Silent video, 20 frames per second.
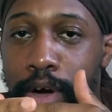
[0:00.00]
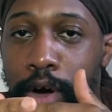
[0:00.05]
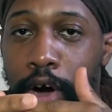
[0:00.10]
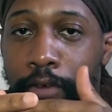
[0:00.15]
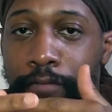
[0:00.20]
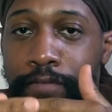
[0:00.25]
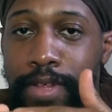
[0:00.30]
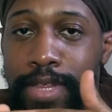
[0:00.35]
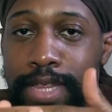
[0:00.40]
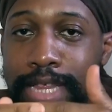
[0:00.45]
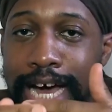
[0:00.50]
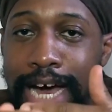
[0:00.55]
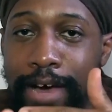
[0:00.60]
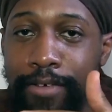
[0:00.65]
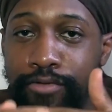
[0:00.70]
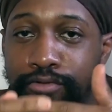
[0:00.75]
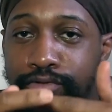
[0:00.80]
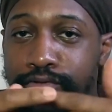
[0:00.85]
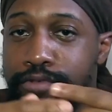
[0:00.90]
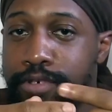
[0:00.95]

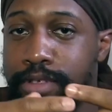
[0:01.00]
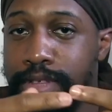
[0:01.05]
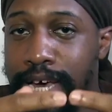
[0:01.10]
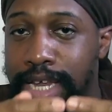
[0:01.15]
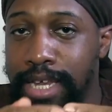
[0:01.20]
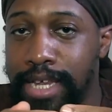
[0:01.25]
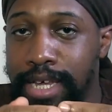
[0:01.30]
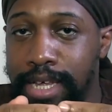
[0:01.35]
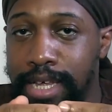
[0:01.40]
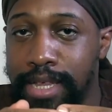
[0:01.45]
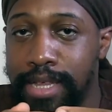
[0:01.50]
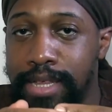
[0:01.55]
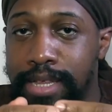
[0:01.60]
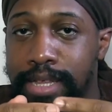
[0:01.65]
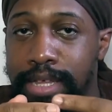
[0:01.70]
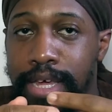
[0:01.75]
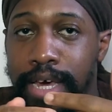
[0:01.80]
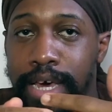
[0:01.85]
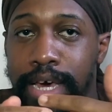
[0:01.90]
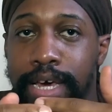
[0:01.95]
oftentimes through
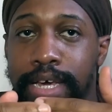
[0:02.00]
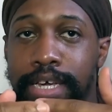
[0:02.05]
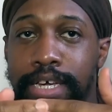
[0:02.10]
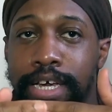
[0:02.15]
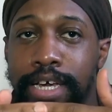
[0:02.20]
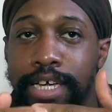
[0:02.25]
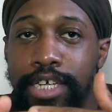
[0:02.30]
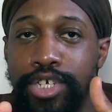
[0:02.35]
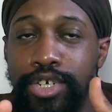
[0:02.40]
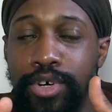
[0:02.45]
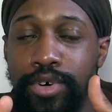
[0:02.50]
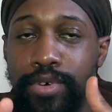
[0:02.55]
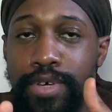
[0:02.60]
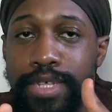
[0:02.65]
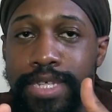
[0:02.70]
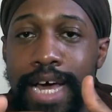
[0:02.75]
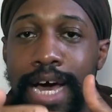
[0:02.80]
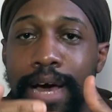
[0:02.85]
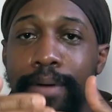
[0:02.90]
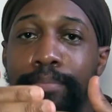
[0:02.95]
studies, yeah, it
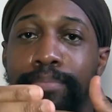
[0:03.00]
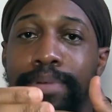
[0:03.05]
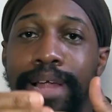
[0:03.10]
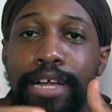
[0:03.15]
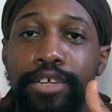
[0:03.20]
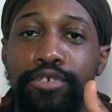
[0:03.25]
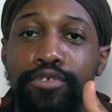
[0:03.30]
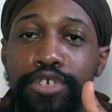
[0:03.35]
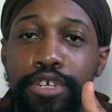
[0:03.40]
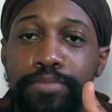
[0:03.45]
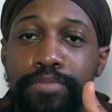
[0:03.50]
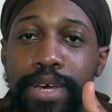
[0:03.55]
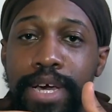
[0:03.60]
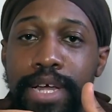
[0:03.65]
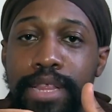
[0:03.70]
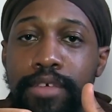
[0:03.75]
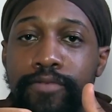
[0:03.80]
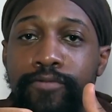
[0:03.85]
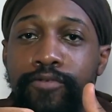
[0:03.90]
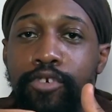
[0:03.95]
shows that black children
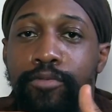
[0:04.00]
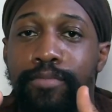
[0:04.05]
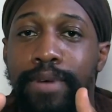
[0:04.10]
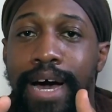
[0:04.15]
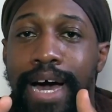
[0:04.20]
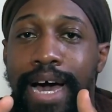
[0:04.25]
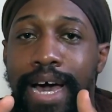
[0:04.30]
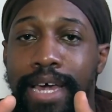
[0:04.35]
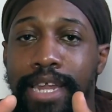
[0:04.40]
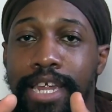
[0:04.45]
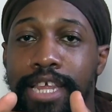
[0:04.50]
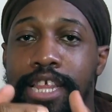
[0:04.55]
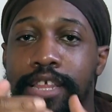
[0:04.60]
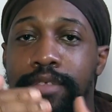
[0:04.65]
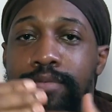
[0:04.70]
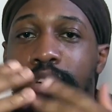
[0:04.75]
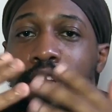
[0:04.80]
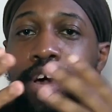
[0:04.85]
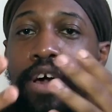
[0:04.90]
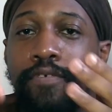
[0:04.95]
begin to fall behind. This
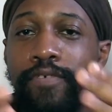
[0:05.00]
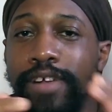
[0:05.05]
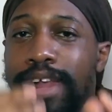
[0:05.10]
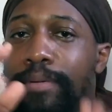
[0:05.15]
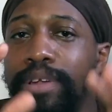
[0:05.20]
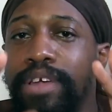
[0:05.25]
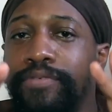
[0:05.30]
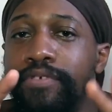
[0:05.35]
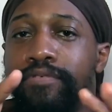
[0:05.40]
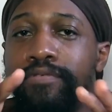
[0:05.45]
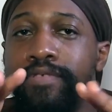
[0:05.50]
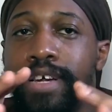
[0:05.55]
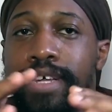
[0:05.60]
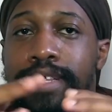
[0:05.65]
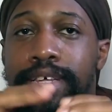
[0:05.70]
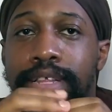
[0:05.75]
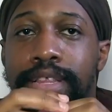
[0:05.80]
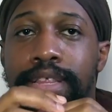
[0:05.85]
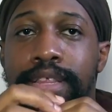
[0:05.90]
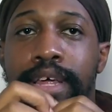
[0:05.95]
is for a lot of different
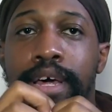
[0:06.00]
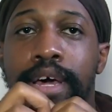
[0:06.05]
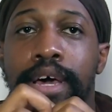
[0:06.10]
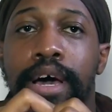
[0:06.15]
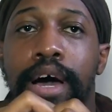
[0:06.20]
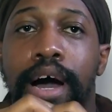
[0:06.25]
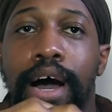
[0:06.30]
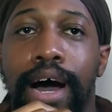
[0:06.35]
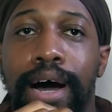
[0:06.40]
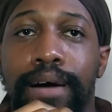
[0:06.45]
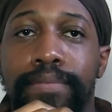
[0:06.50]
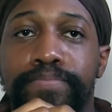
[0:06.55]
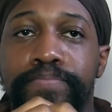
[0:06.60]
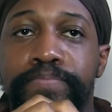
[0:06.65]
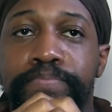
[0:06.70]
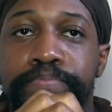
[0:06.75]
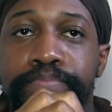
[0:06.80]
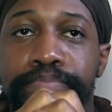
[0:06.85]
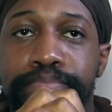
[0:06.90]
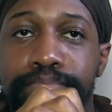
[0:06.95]
reasons.
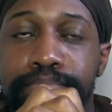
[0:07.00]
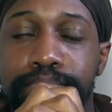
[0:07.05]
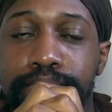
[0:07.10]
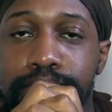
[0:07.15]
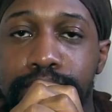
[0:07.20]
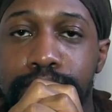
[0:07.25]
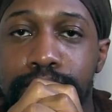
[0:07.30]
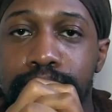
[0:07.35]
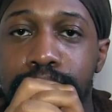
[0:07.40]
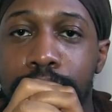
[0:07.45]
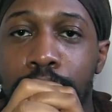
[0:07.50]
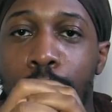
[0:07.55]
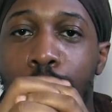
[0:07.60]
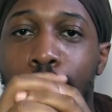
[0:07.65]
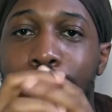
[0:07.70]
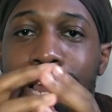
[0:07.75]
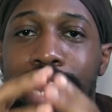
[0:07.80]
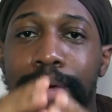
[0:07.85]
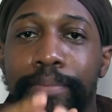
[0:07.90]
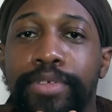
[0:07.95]
One
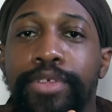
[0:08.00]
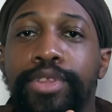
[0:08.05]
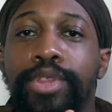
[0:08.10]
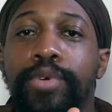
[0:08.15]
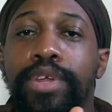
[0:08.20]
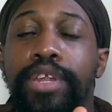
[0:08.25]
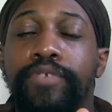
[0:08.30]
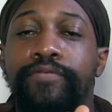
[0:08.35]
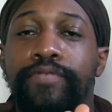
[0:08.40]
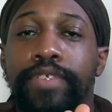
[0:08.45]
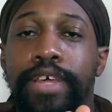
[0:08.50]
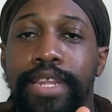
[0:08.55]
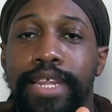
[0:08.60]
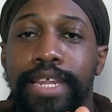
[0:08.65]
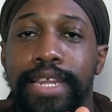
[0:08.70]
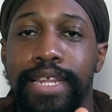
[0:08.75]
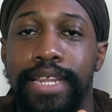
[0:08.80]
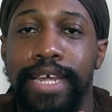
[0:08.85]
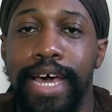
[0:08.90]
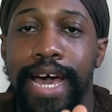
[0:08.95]
of them is to do with
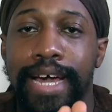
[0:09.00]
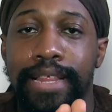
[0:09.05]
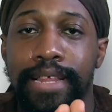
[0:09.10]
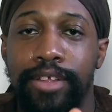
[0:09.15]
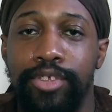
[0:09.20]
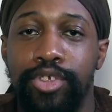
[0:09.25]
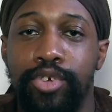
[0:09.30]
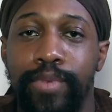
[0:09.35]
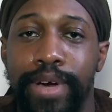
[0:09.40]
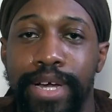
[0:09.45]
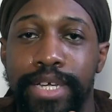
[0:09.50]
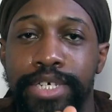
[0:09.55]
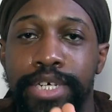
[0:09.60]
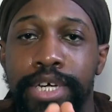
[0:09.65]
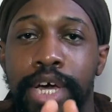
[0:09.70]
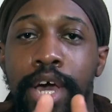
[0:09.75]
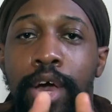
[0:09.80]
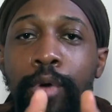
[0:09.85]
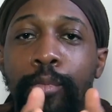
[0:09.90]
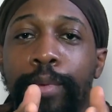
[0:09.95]
the extent to
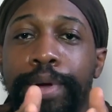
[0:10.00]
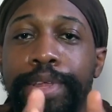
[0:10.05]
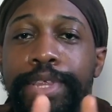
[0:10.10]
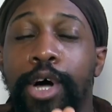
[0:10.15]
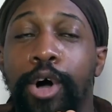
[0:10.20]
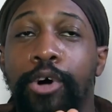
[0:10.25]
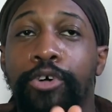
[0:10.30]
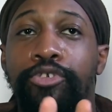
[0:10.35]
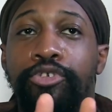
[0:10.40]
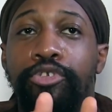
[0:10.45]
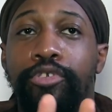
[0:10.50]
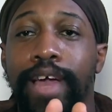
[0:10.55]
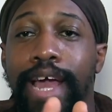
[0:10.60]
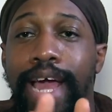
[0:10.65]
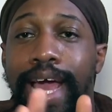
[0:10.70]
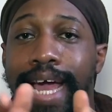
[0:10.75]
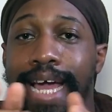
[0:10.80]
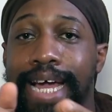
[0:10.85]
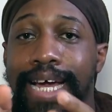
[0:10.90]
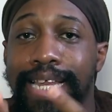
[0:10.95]
which we don't
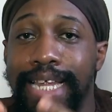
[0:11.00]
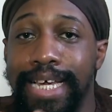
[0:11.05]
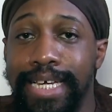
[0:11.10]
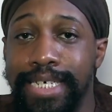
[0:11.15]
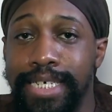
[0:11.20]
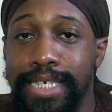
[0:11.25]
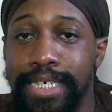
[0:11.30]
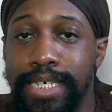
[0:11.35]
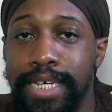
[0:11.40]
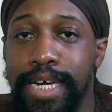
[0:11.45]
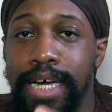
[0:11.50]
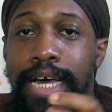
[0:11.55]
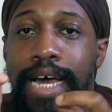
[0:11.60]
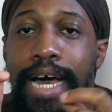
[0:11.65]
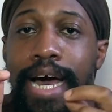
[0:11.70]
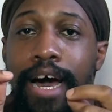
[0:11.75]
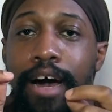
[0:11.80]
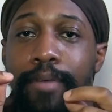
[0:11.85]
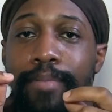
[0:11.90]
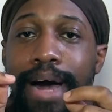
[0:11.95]
treat English
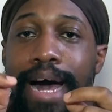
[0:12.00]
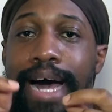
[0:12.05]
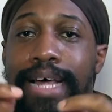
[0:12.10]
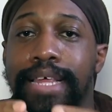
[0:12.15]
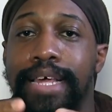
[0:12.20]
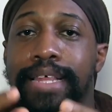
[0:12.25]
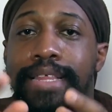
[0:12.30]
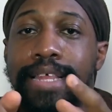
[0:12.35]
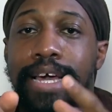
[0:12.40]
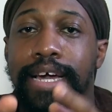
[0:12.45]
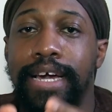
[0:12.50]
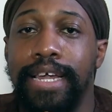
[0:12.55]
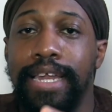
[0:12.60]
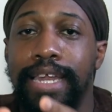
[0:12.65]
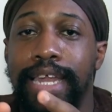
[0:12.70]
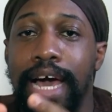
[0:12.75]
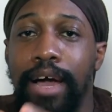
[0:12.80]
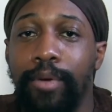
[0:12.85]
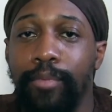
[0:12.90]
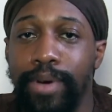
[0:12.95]
as a
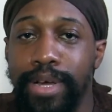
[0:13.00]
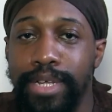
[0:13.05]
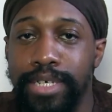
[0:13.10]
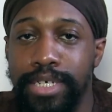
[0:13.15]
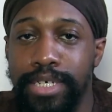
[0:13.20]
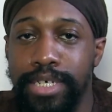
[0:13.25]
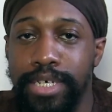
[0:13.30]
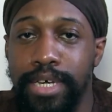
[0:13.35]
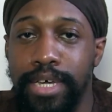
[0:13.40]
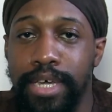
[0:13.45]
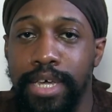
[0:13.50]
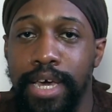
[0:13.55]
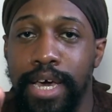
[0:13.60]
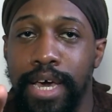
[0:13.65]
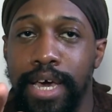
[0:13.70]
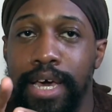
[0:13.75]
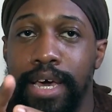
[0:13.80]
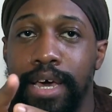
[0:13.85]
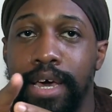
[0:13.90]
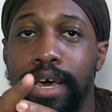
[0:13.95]
second language,
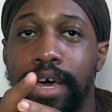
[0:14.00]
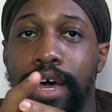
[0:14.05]
yeah.